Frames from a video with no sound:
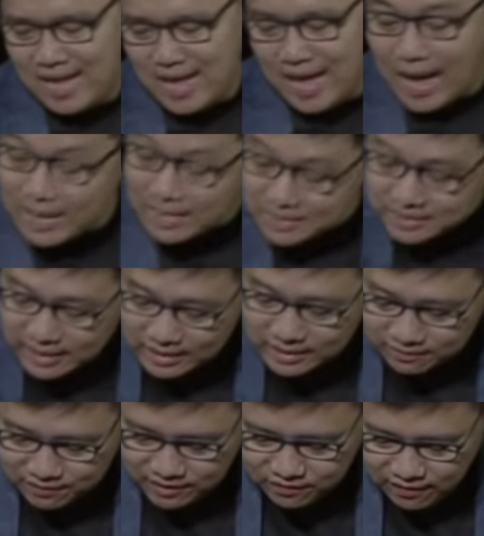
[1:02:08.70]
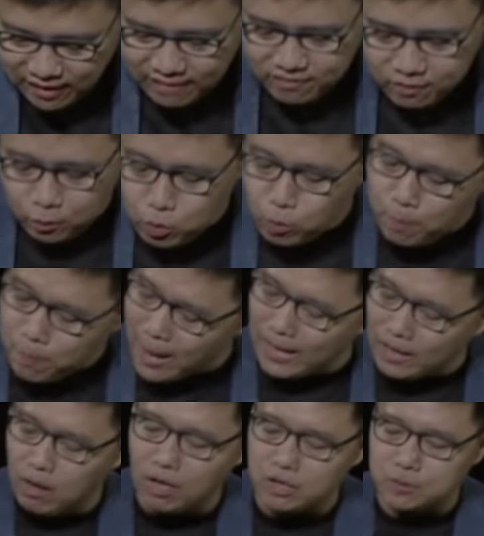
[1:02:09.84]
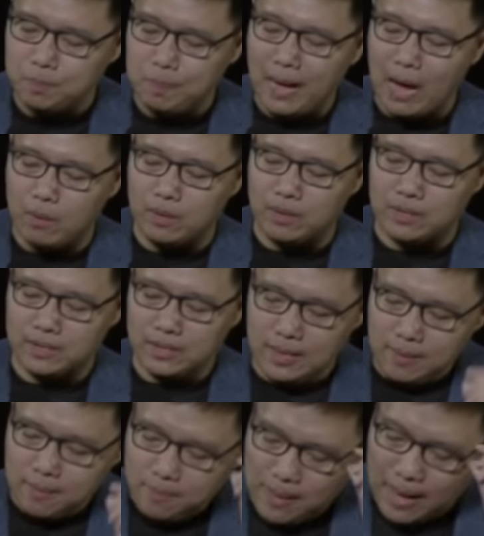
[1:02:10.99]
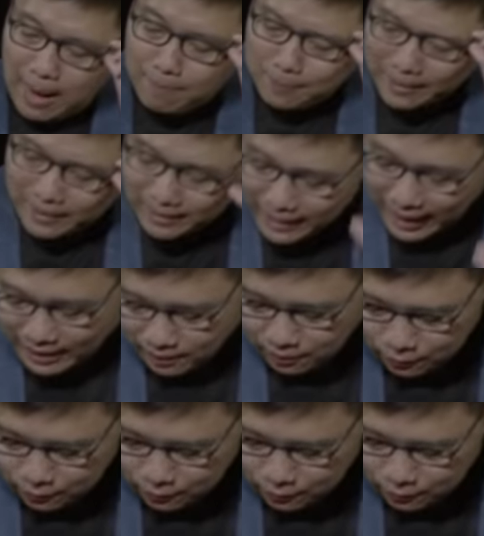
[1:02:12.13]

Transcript: And it says in verse 5, who by God's power are being guarded